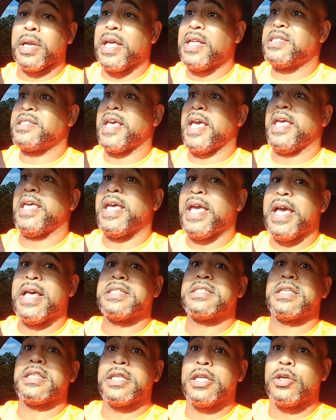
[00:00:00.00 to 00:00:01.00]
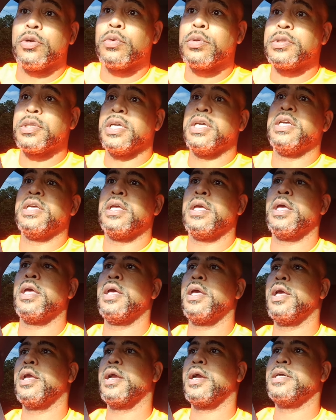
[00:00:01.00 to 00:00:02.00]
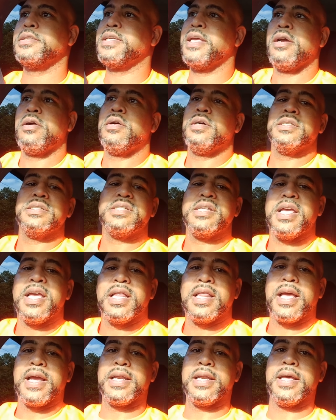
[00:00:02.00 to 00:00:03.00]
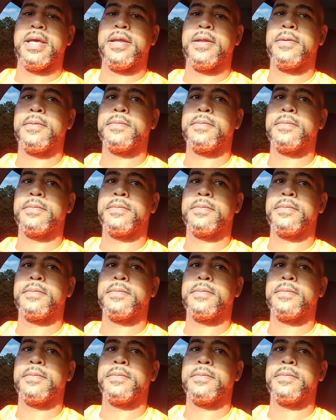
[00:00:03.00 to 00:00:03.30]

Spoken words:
take it as a literal thing. Because they don't understand like that.